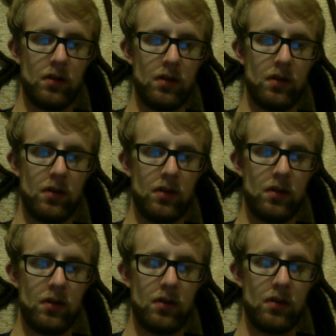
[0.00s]

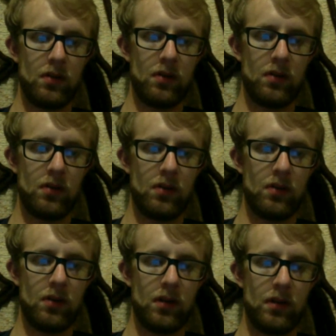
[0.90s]
Oh,
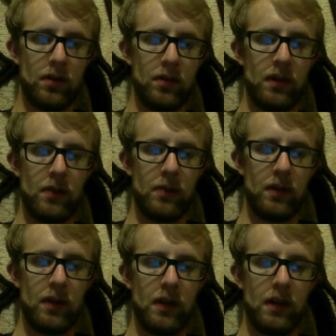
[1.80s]
it'd
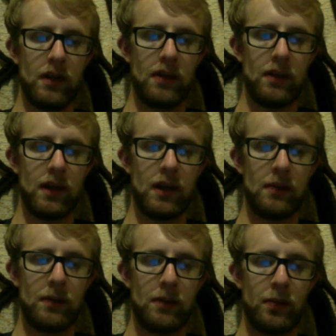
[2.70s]
be n
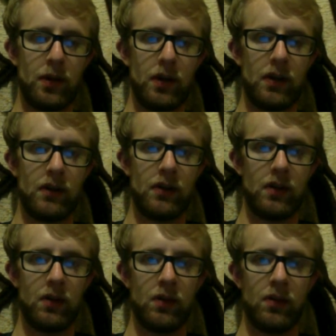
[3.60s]
times
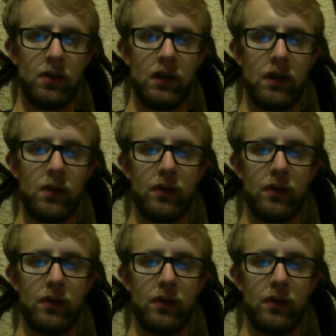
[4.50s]
0.2 equals